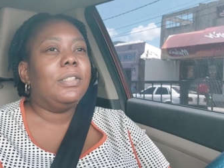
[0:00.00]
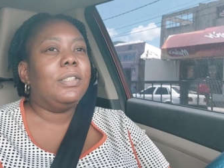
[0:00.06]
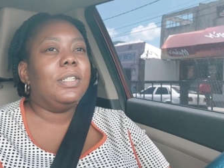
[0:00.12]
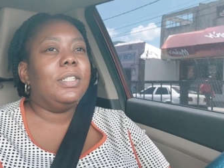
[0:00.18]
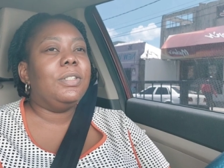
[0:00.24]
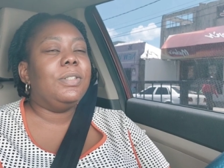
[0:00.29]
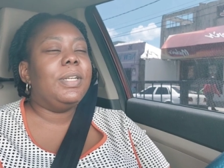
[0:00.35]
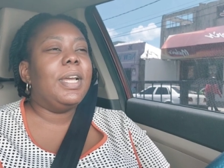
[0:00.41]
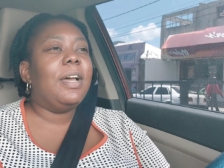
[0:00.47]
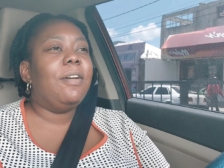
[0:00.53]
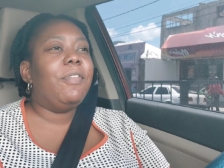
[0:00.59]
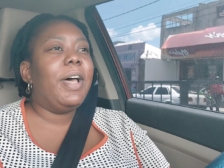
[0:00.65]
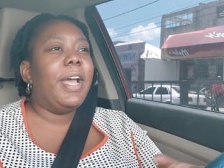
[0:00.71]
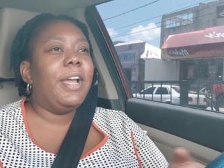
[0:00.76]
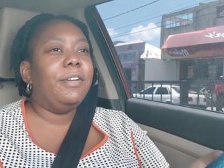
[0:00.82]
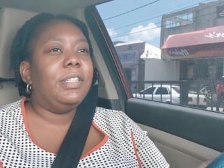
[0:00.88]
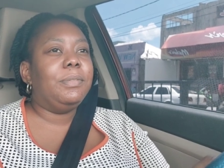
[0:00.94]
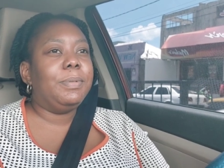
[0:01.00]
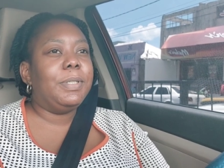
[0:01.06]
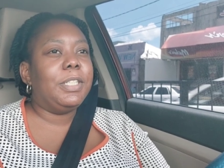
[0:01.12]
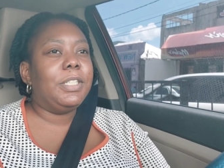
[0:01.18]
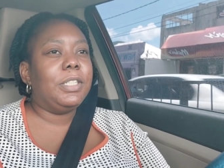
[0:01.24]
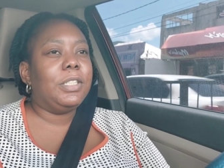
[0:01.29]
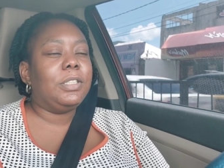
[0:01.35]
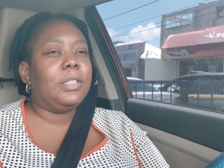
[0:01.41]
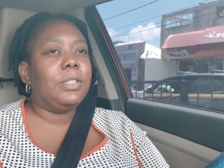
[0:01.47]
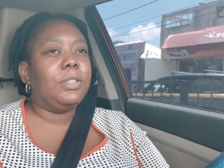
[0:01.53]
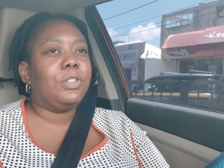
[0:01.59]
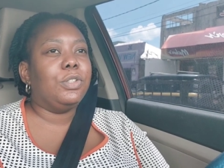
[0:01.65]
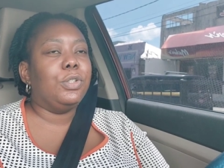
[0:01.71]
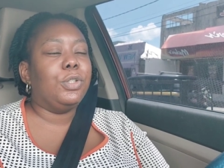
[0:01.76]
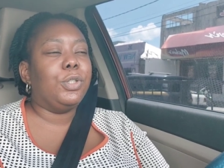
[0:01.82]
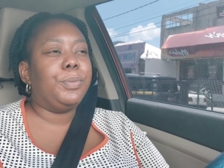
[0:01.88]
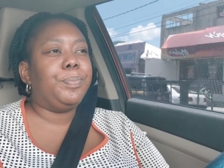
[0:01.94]
so you know you have high risk patients
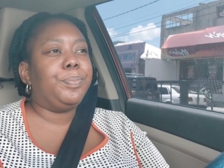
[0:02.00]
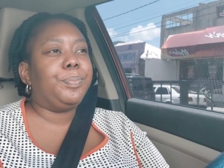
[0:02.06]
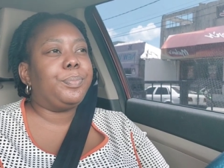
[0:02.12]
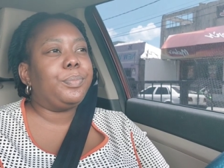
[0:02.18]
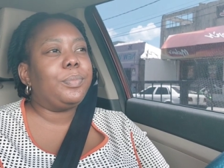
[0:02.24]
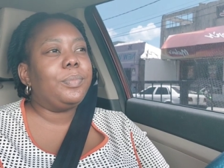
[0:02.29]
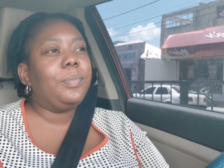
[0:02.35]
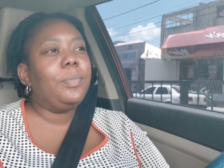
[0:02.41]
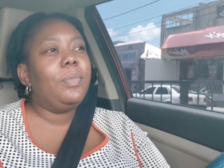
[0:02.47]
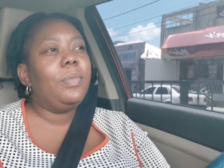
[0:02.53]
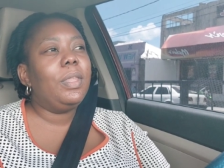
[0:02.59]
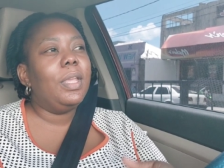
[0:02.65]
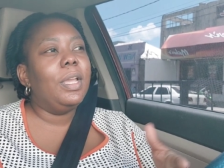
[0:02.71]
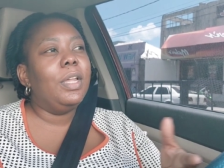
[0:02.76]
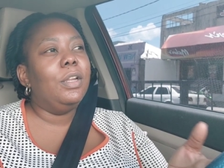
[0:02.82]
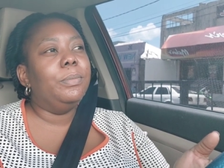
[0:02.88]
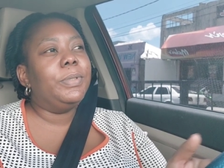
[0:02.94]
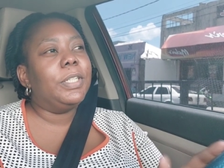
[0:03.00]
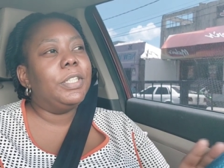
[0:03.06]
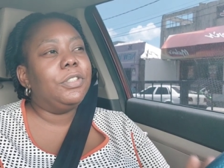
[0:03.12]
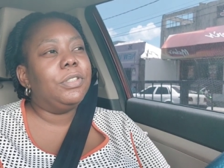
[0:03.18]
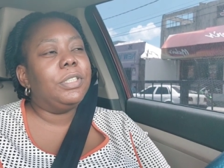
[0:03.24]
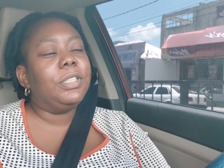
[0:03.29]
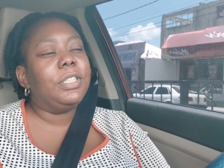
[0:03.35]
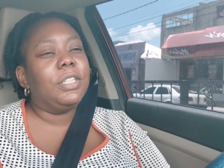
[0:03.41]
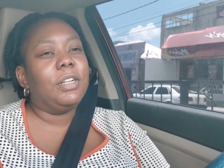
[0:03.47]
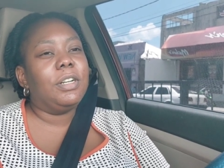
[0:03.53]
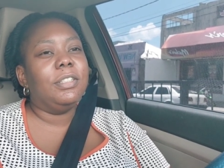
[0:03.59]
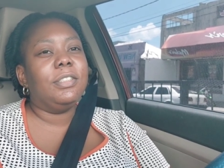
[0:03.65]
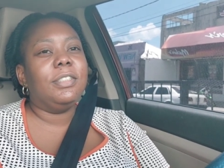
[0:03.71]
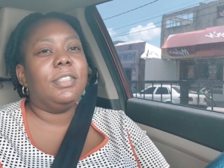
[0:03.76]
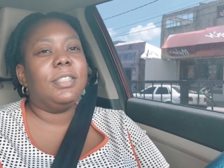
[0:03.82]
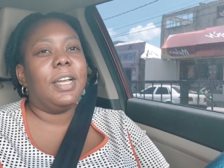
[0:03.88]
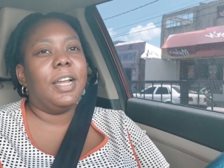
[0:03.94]
so in obstetrics you're
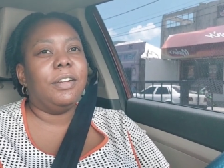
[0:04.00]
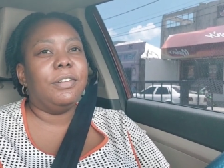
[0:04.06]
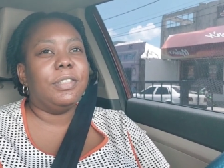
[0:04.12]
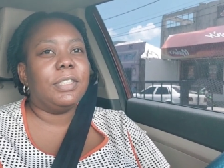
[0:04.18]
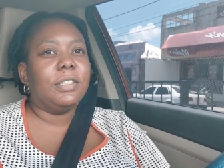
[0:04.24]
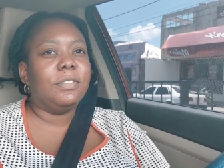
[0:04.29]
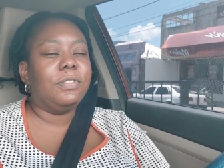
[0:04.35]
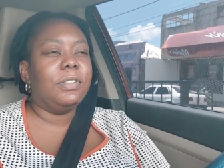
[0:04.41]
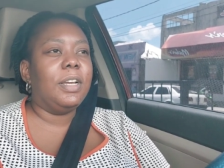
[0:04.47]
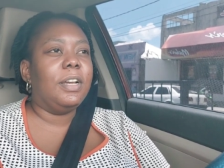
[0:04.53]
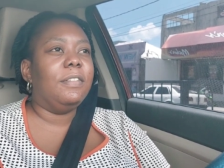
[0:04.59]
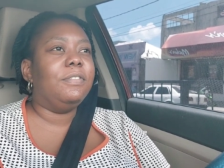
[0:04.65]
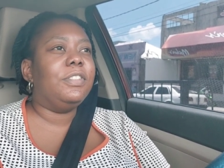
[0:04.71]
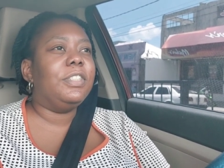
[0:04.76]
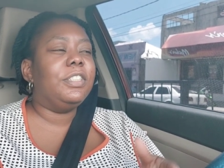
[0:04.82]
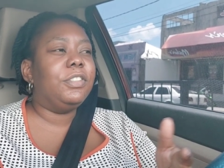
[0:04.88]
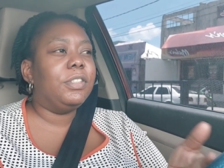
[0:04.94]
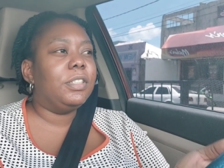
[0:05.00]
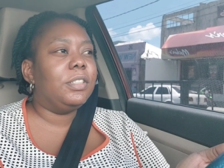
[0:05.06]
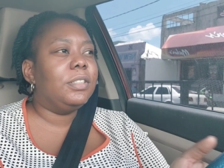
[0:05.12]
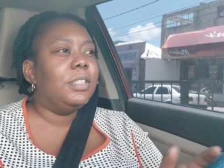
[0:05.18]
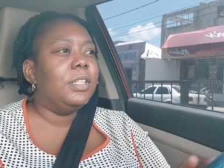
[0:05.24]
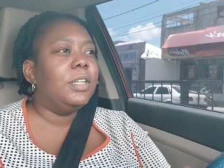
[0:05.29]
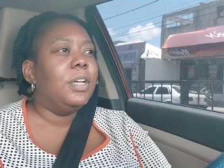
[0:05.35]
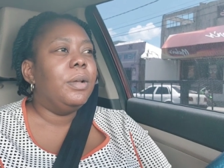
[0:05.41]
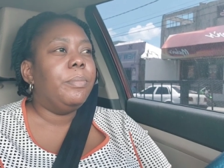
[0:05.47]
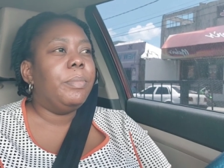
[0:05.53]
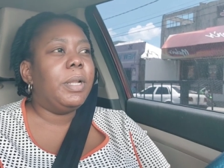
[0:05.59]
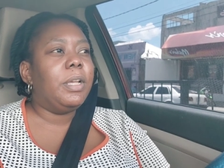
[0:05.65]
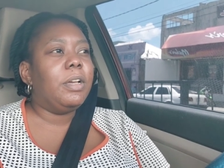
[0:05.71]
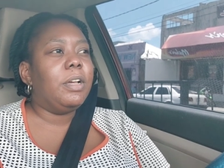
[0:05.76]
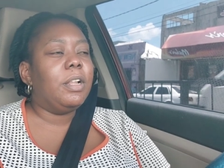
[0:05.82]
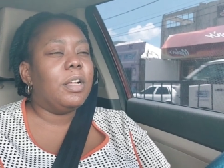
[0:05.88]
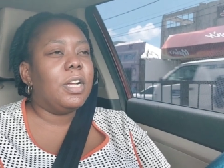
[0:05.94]
considered high risk if you have general
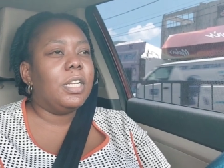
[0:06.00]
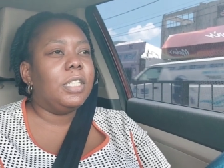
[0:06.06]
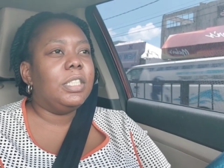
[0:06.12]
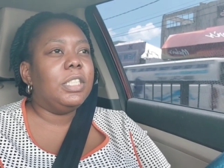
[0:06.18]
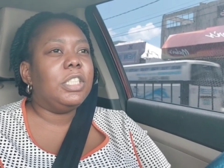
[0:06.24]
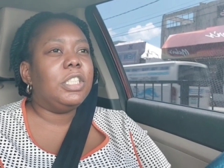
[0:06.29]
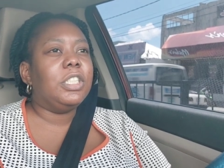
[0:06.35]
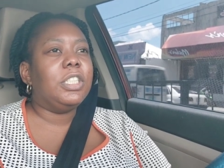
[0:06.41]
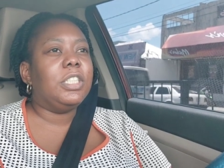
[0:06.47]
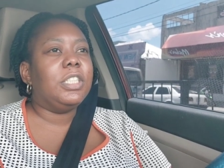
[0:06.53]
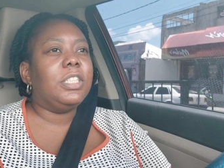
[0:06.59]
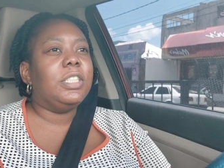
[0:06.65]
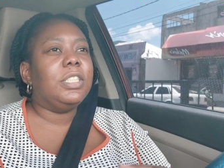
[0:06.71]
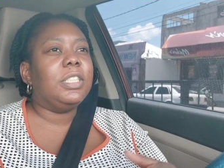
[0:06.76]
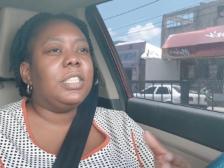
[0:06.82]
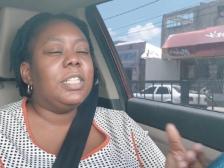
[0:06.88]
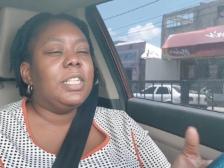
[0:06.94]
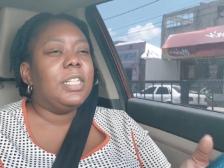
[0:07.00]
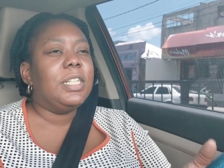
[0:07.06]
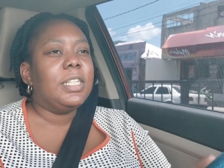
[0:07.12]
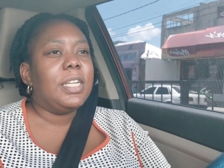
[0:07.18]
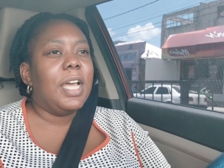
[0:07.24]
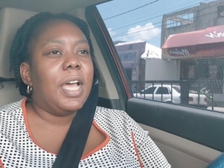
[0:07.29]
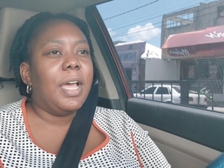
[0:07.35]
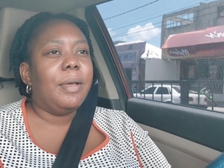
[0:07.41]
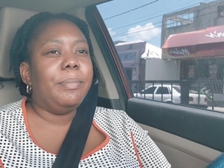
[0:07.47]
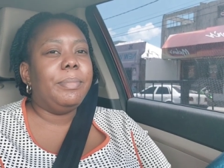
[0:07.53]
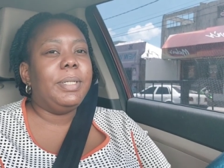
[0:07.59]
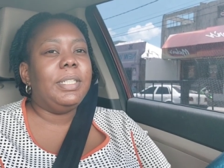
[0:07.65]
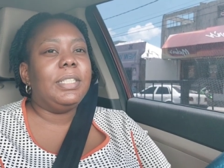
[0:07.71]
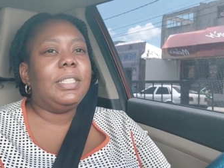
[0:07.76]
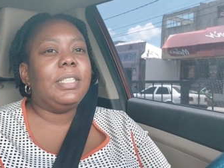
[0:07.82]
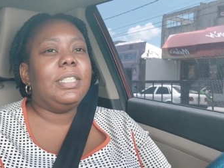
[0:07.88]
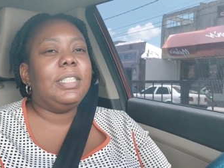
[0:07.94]
medical conditions
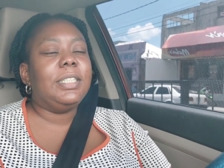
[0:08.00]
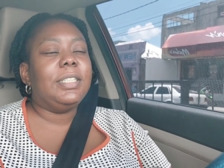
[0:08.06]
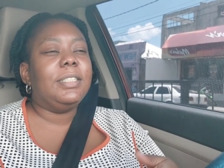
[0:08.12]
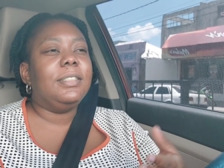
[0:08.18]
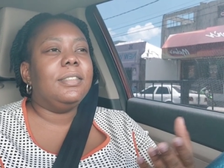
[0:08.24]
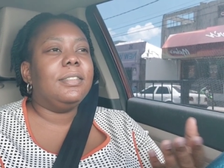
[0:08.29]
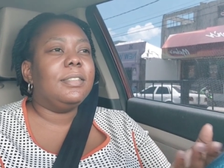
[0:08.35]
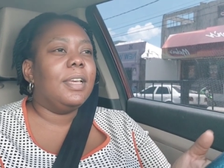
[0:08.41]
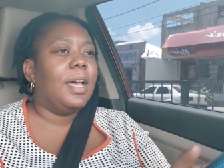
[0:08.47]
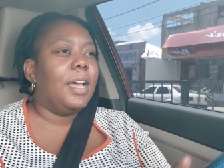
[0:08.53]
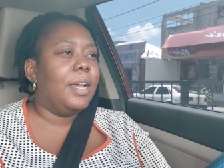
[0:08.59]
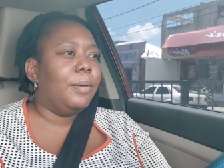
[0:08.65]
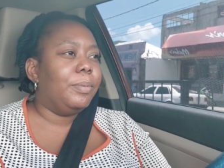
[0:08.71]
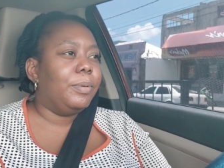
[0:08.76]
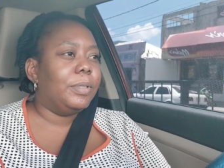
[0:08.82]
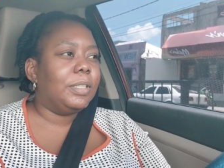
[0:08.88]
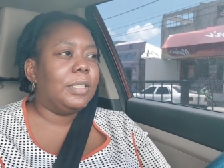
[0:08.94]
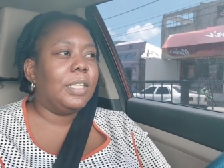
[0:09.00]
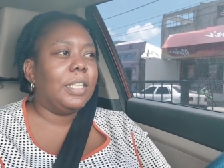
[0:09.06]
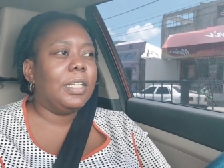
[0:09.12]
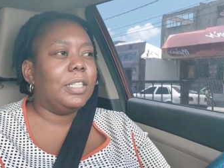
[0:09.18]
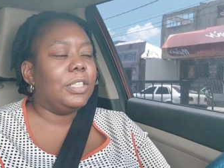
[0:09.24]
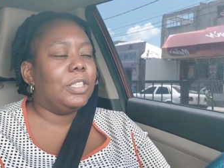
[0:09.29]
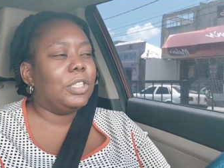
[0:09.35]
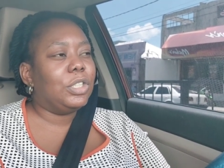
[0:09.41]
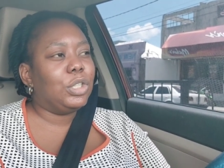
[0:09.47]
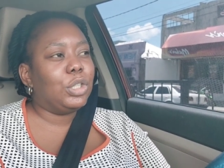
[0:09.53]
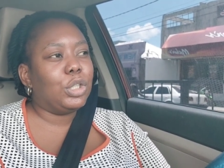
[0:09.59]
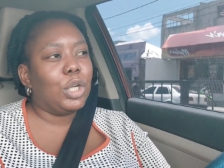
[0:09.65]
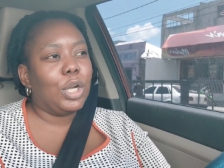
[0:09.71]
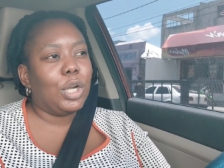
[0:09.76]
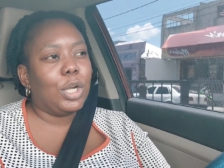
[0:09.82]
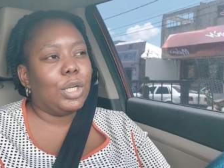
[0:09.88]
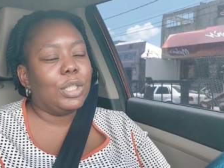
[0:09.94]
diabetes
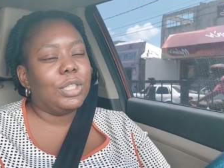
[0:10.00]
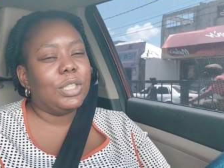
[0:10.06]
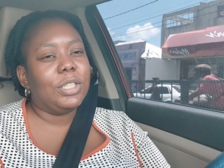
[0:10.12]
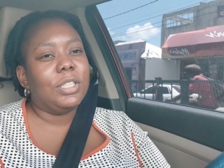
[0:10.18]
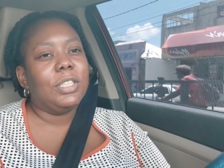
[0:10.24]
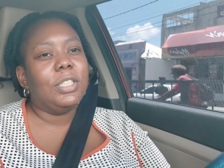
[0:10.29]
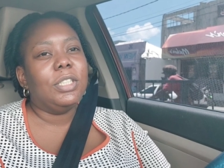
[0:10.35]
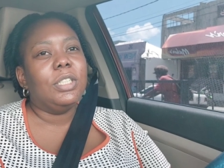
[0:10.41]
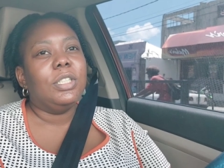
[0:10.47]
hypertension